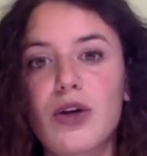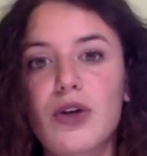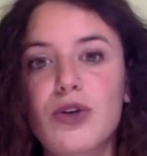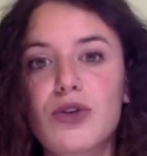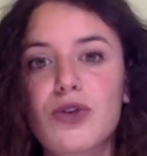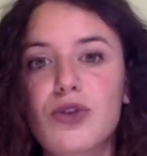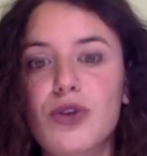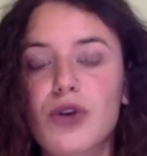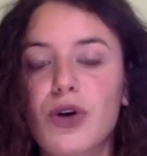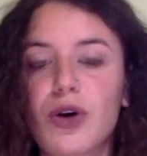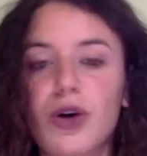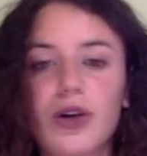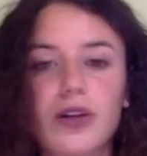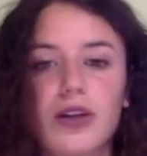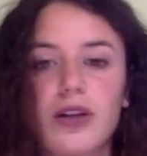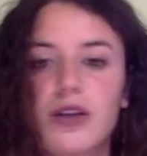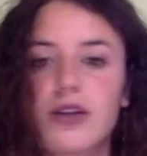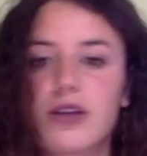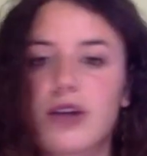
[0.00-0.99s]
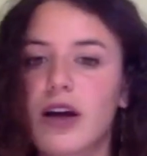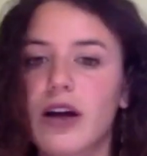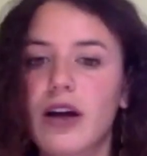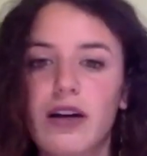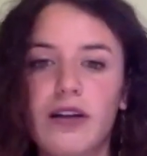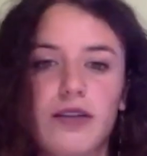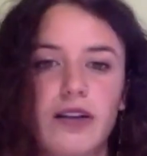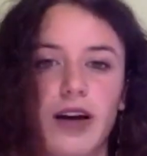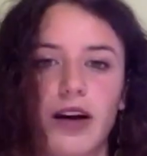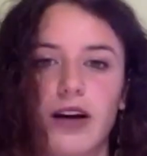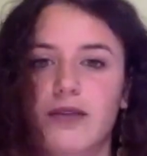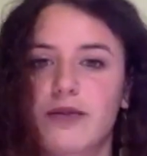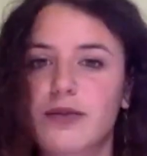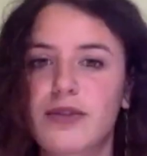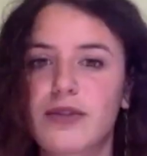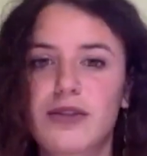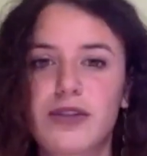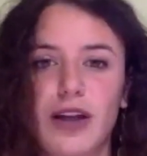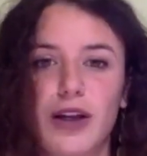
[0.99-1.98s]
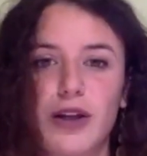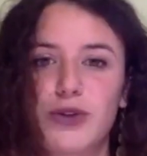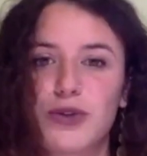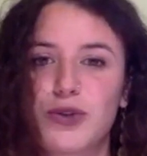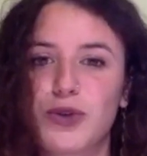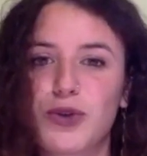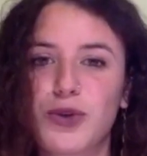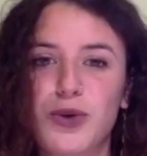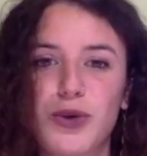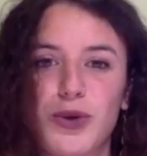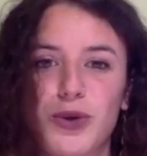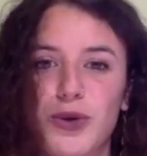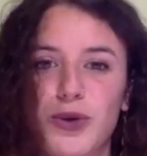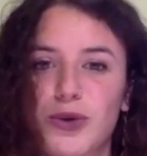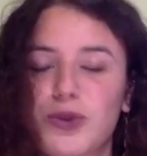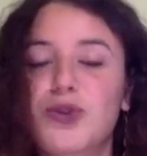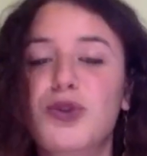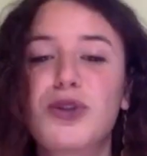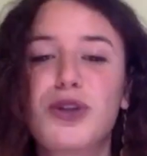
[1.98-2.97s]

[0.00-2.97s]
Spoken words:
So these are still two